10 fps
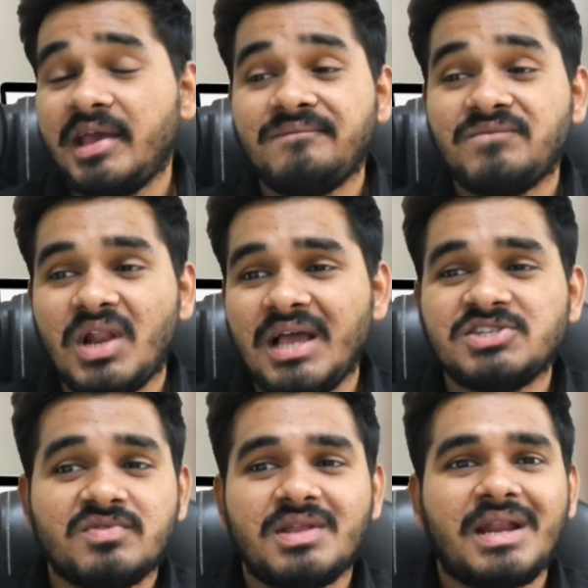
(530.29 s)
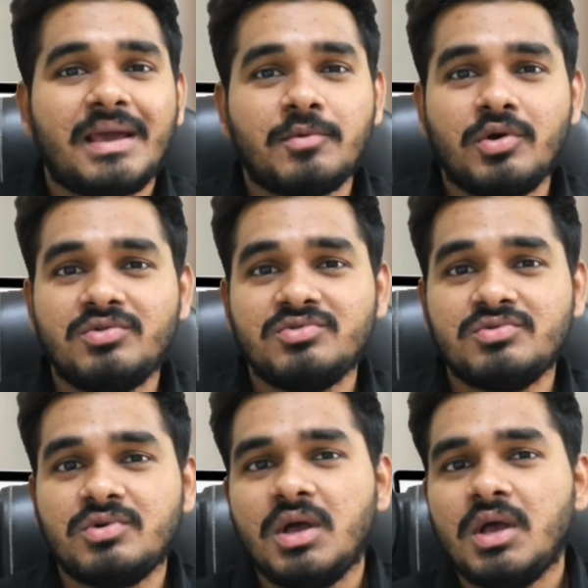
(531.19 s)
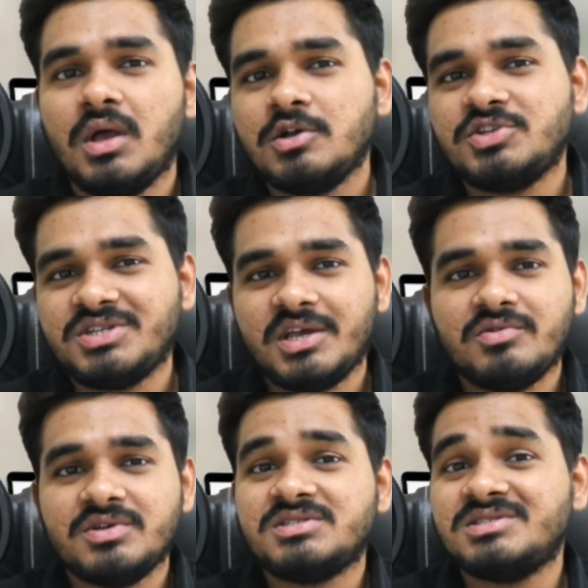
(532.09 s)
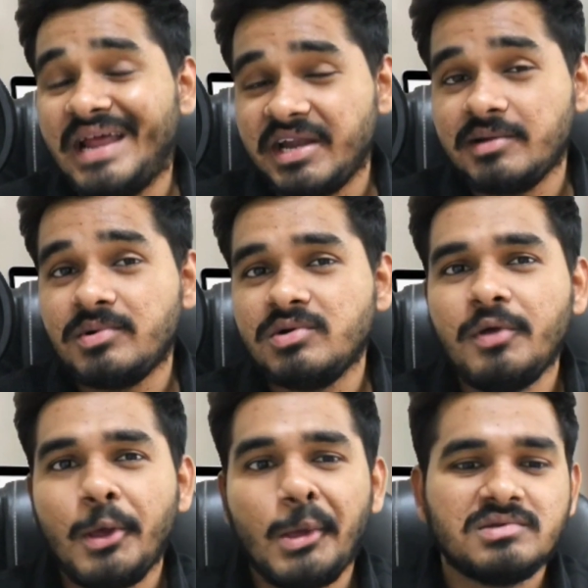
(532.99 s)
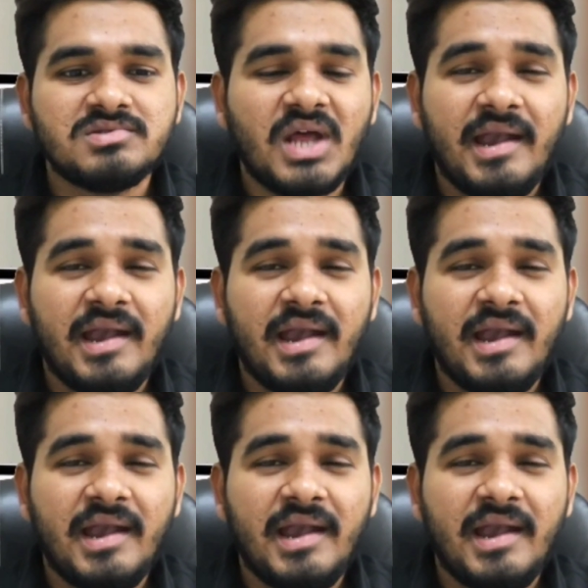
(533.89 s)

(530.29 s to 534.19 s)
And the last one that I'm going to share you is Sendinblue.